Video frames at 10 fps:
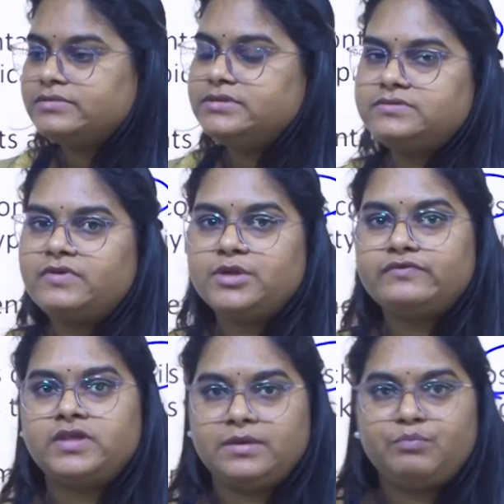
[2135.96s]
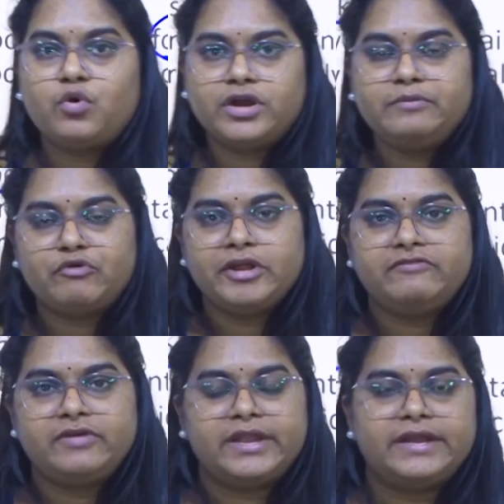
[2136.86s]
This is one of the important points
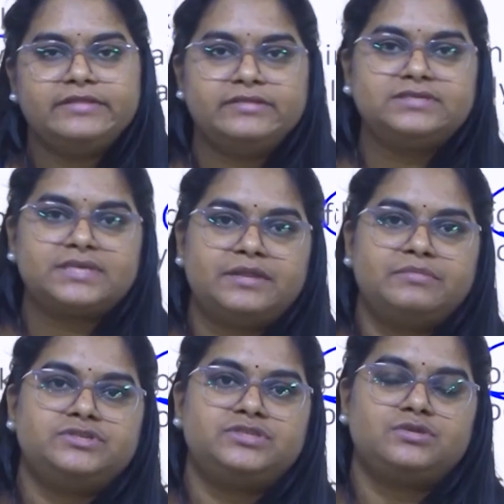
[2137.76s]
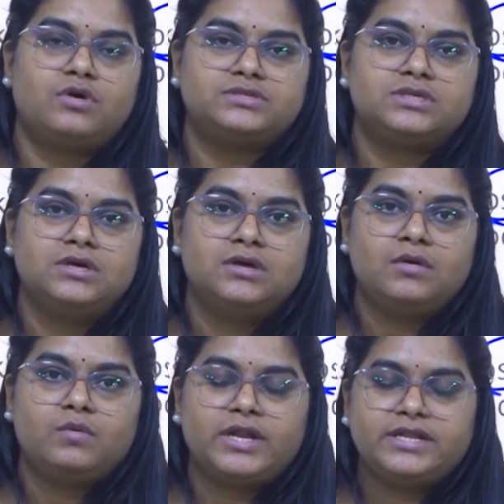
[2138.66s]
we read in the sedimentary rocks.
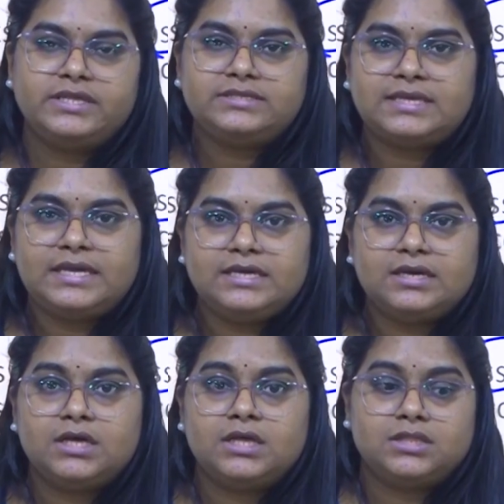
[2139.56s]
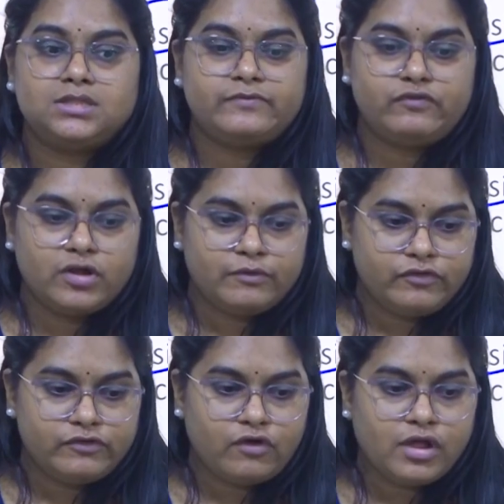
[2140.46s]
What are they saying?
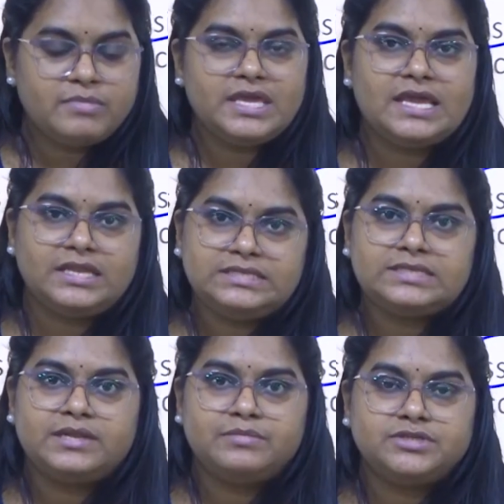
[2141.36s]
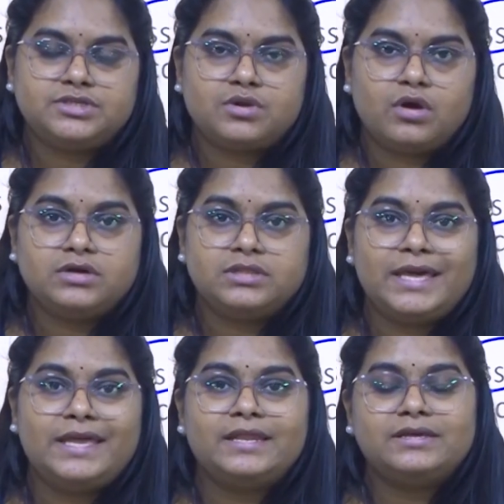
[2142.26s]
For forming any sedimentary rock,
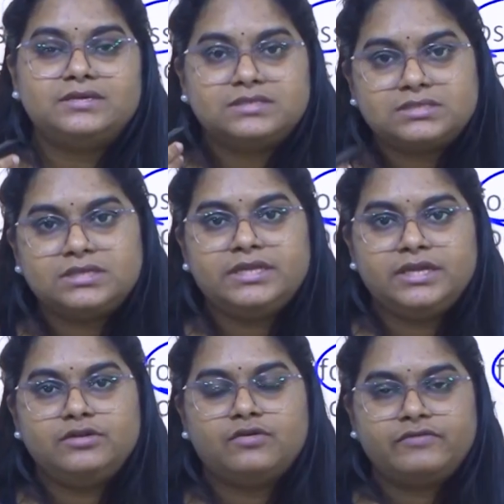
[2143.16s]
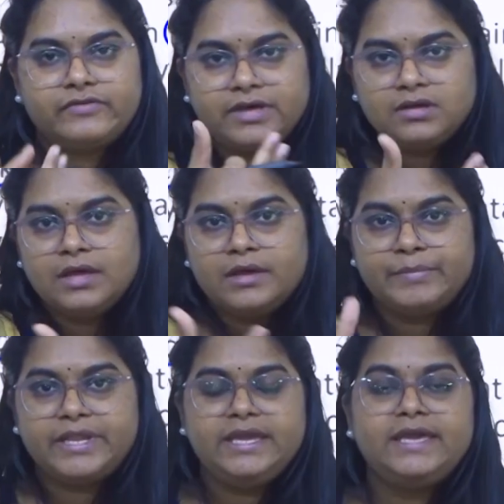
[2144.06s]
there is a need of a
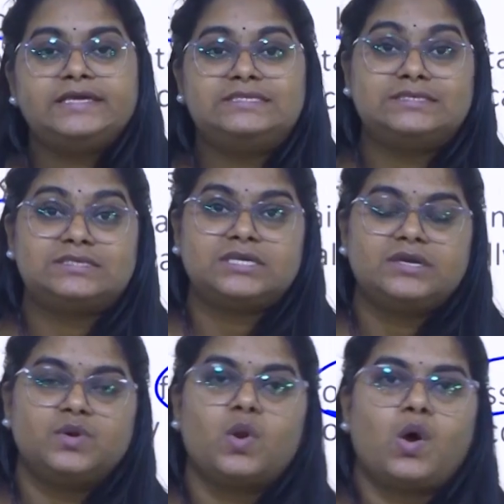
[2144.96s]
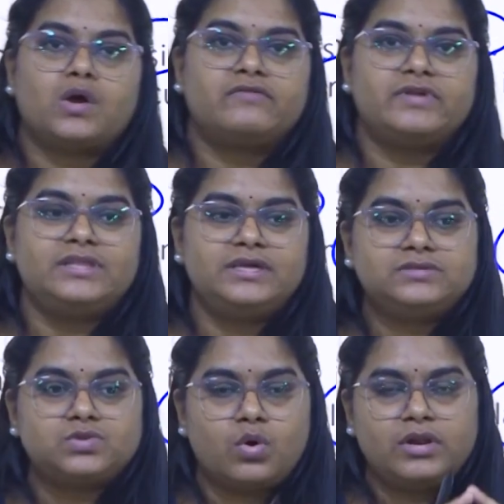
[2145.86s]
pre-existing rock. When there is
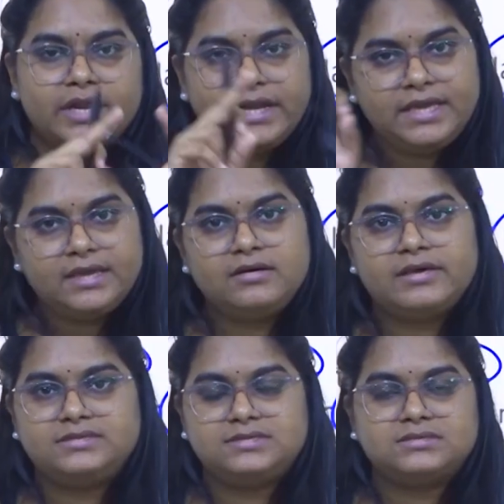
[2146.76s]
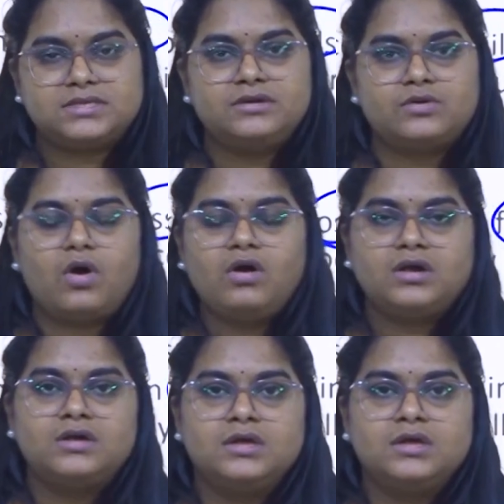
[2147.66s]
already an existing rock,